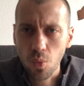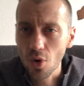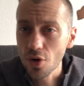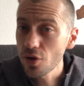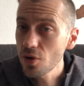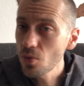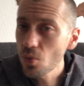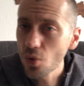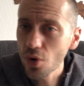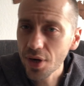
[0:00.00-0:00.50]

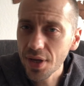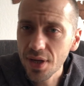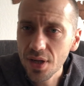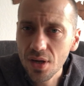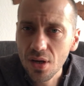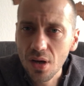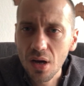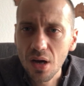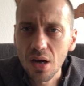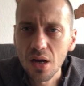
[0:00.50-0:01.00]
what are you
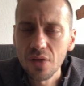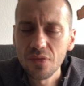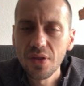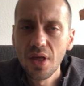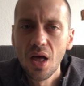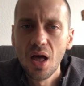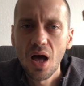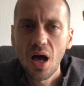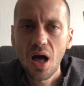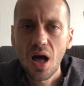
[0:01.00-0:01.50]
working
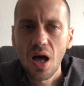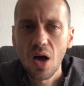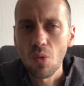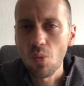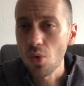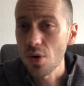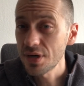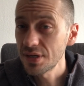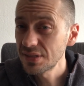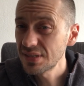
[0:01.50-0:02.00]
on,
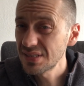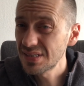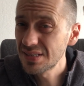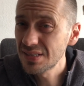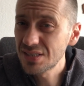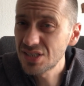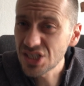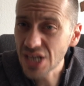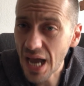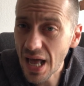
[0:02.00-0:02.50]
what are the
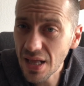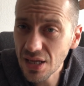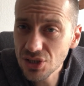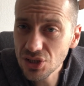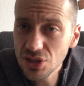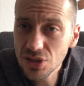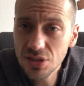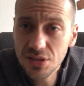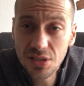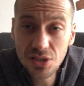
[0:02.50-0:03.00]

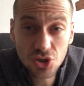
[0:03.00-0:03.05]
challenges